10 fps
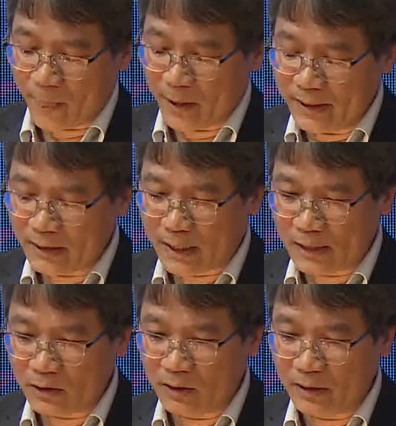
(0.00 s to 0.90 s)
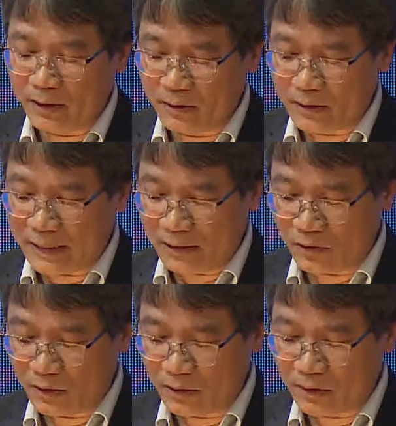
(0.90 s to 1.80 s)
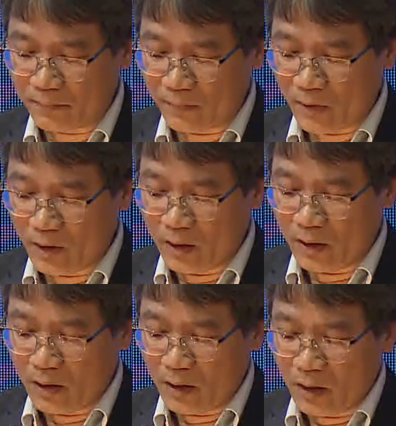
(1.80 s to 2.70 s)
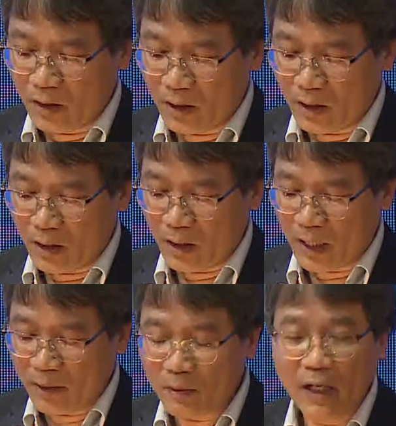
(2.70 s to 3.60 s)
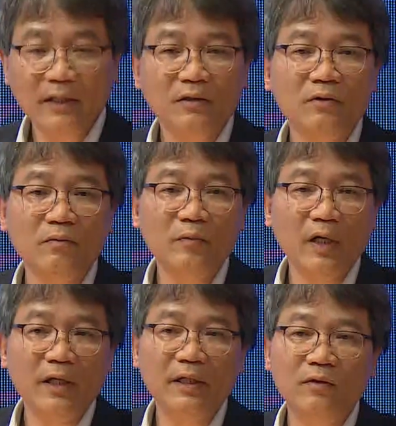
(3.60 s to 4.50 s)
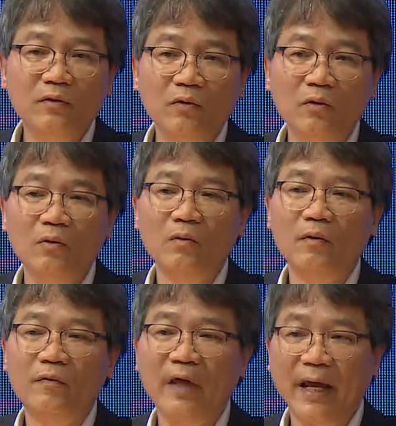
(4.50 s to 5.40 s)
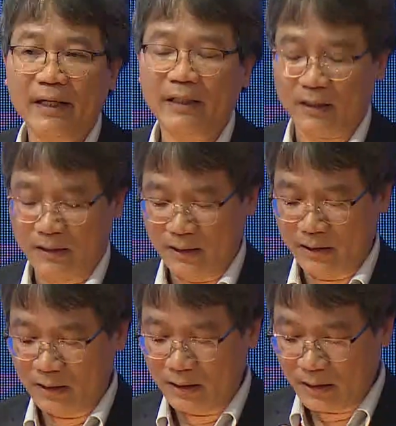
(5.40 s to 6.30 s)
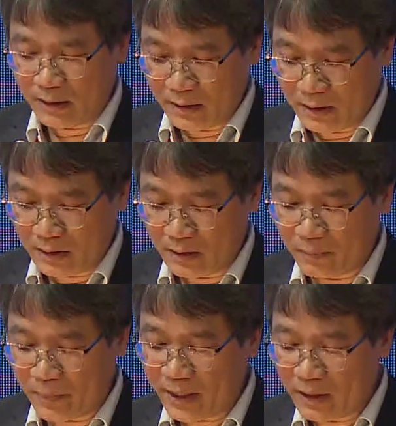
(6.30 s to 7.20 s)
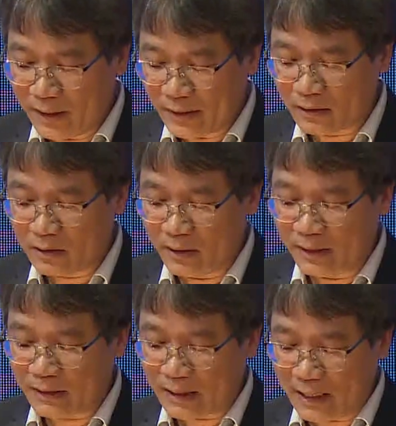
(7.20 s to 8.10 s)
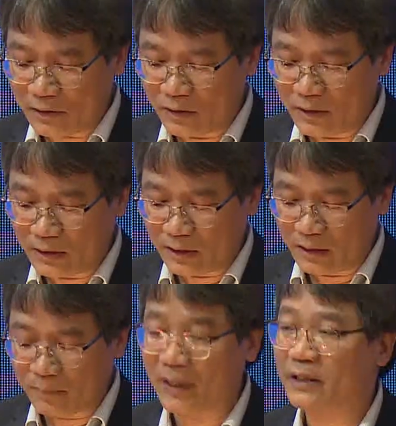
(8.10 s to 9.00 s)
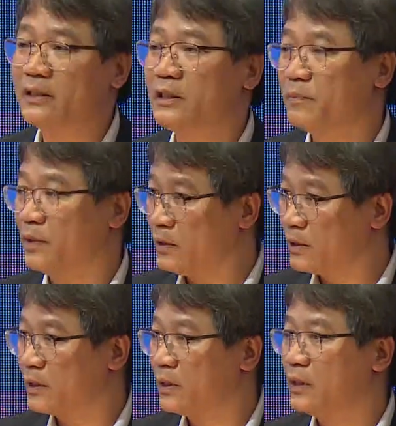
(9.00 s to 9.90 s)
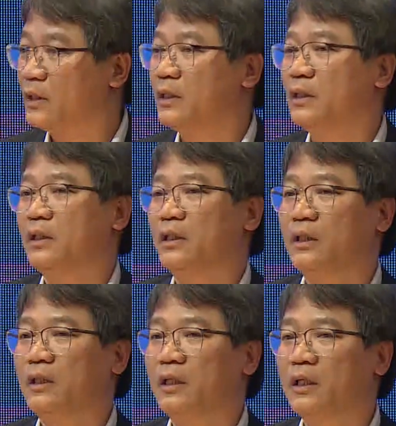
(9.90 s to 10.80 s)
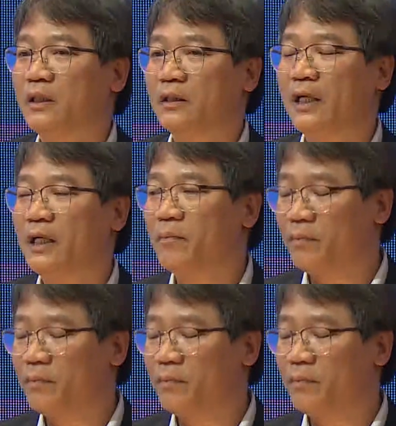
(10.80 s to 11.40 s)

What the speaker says: discussion in the sections. I would like really to thank the panelists, the discussions, and the participants that